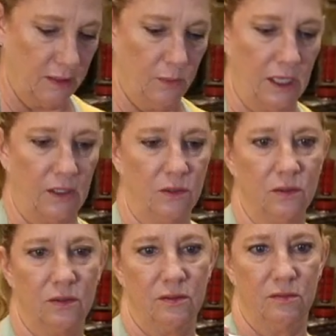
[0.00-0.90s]
Wow.
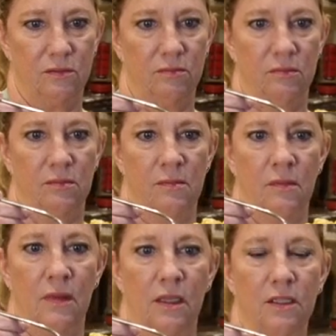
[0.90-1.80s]

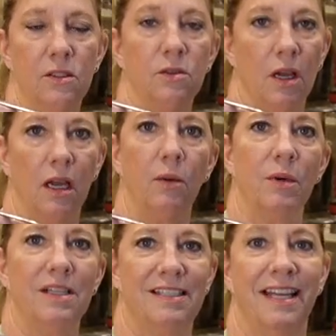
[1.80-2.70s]
I do not
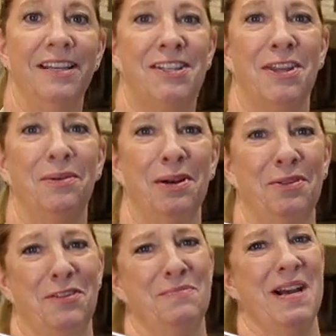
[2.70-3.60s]
want to singe the
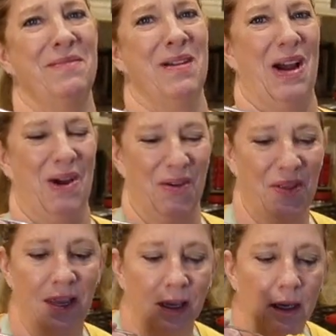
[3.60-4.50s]
roof of my mouth.